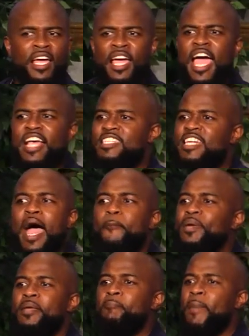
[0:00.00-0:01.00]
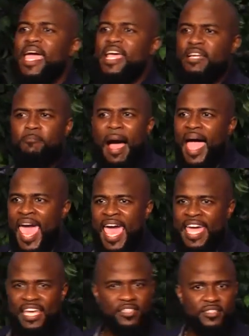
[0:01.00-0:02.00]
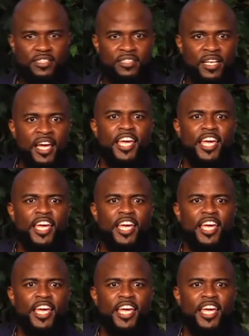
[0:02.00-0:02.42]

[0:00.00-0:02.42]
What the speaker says: has not been made by hands.